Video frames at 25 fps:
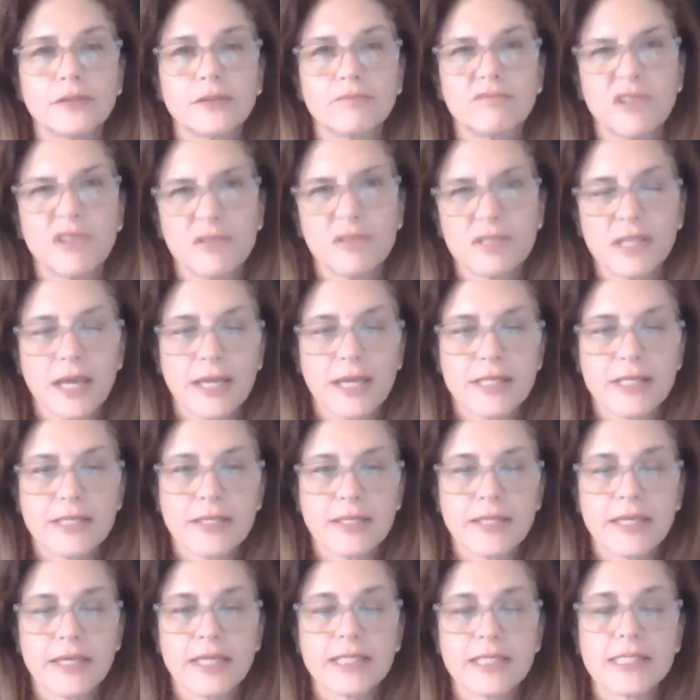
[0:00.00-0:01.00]
those kinds
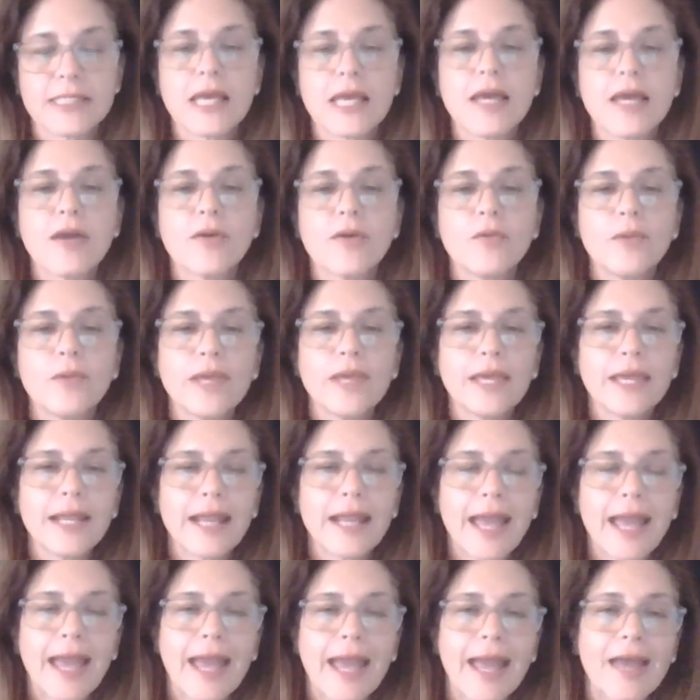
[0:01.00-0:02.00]
of things. We
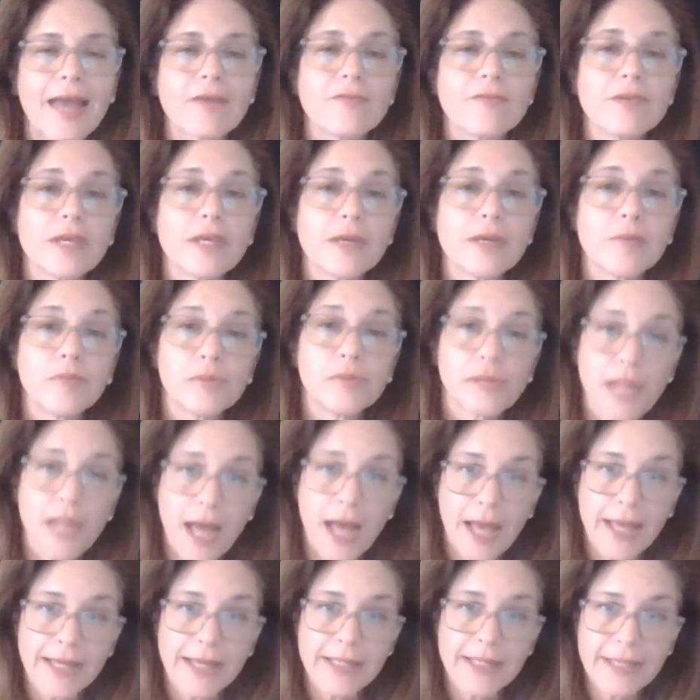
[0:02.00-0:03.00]
can have
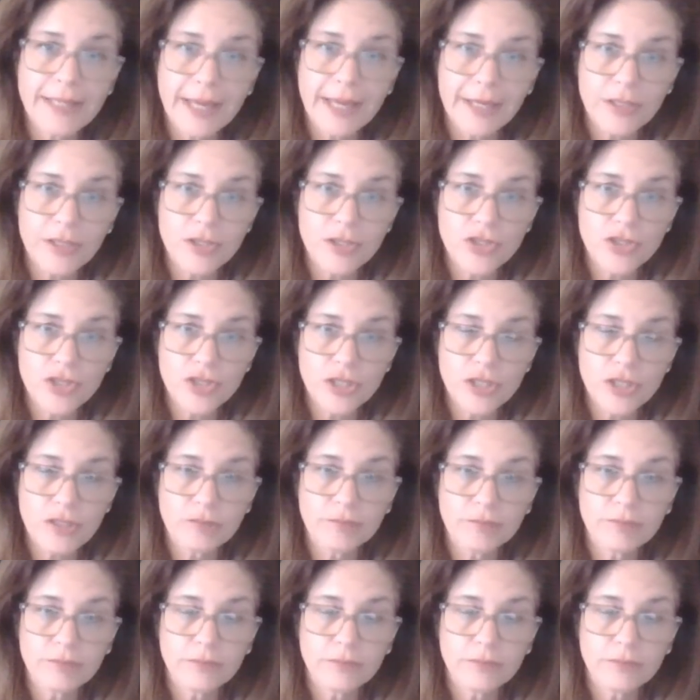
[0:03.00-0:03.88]
implied texture